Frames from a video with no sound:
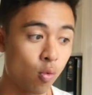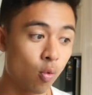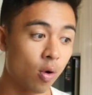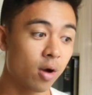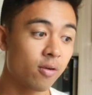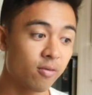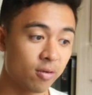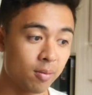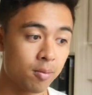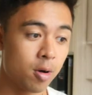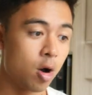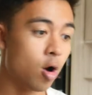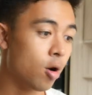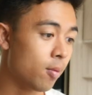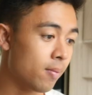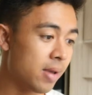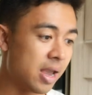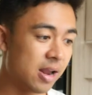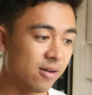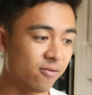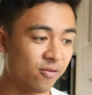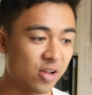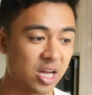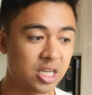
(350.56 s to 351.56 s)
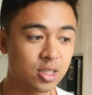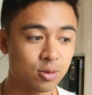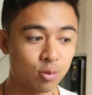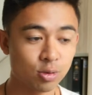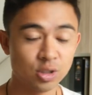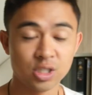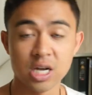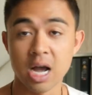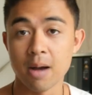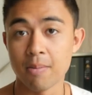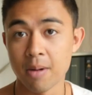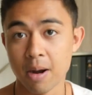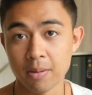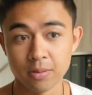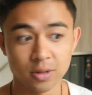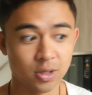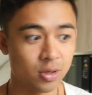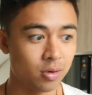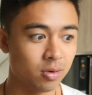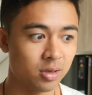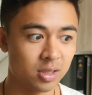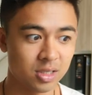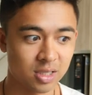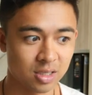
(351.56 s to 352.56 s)
work from home, and flexible job
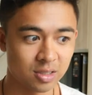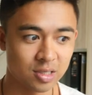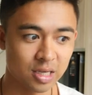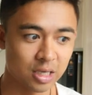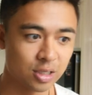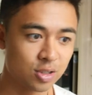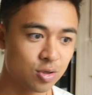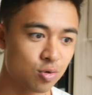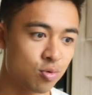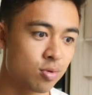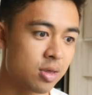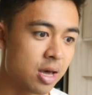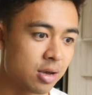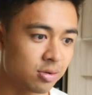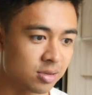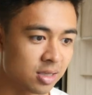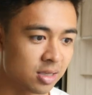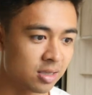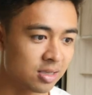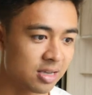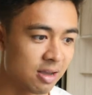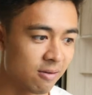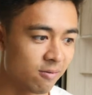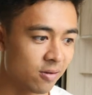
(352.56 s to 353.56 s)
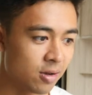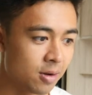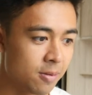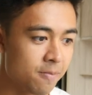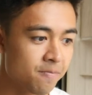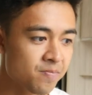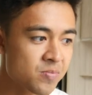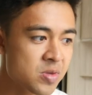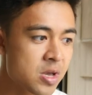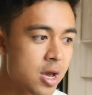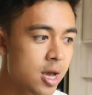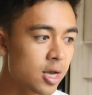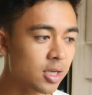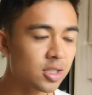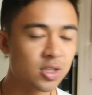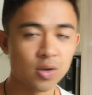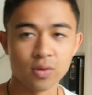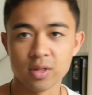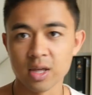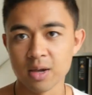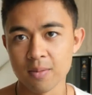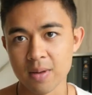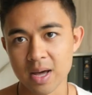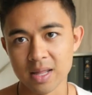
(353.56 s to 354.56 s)
opportunities since like two thousand seven. So
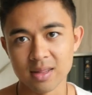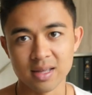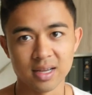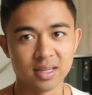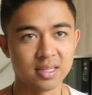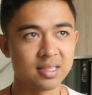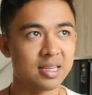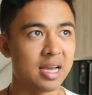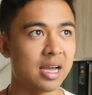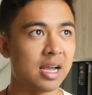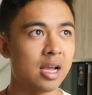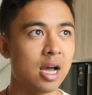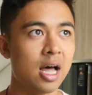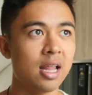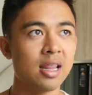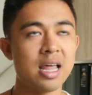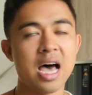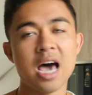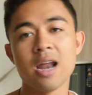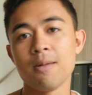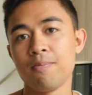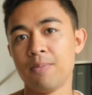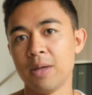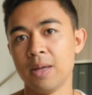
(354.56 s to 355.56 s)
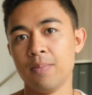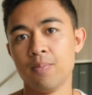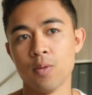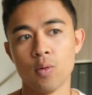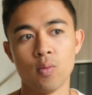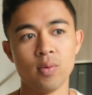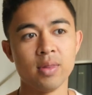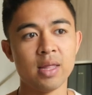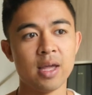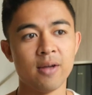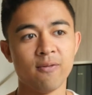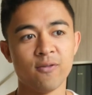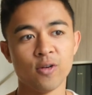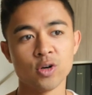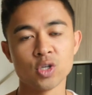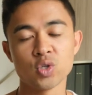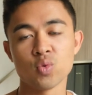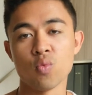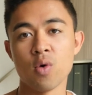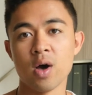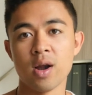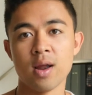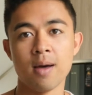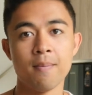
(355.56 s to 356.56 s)
think about this, like a lot of people when they
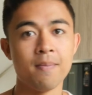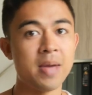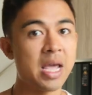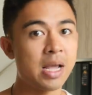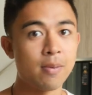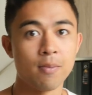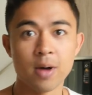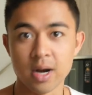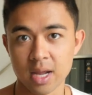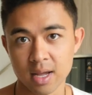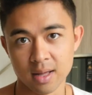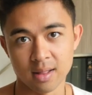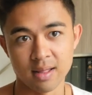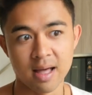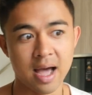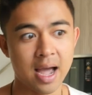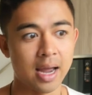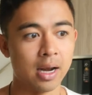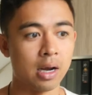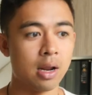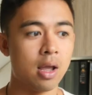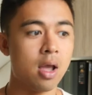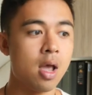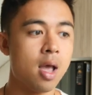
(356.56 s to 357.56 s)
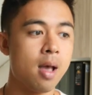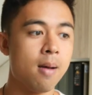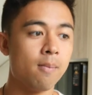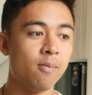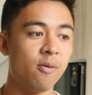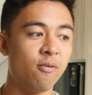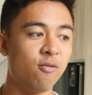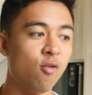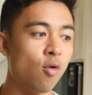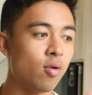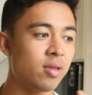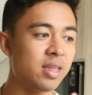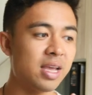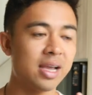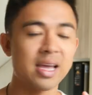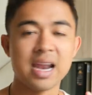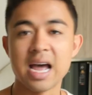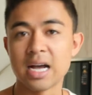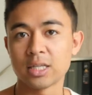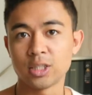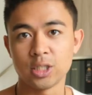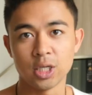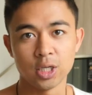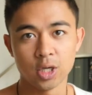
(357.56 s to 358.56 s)
first want to make money online, before they could
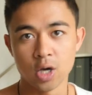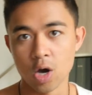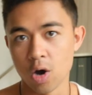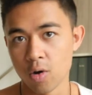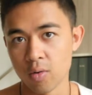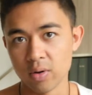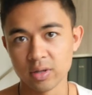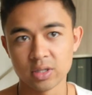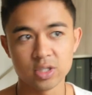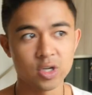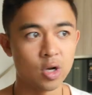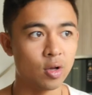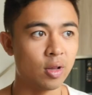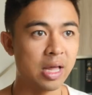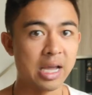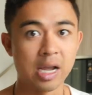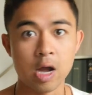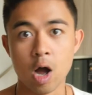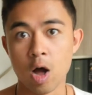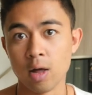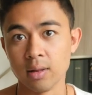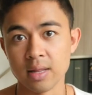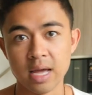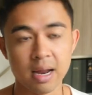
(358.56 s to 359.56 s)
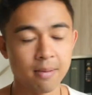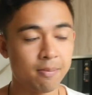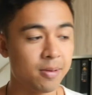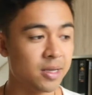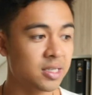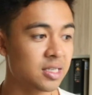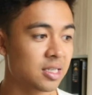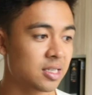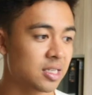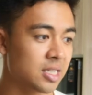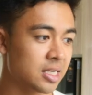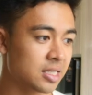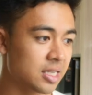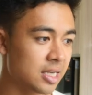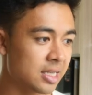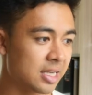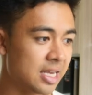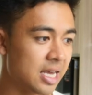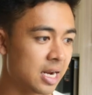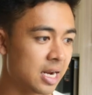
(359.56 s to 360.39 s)
actually go and start like online businesses and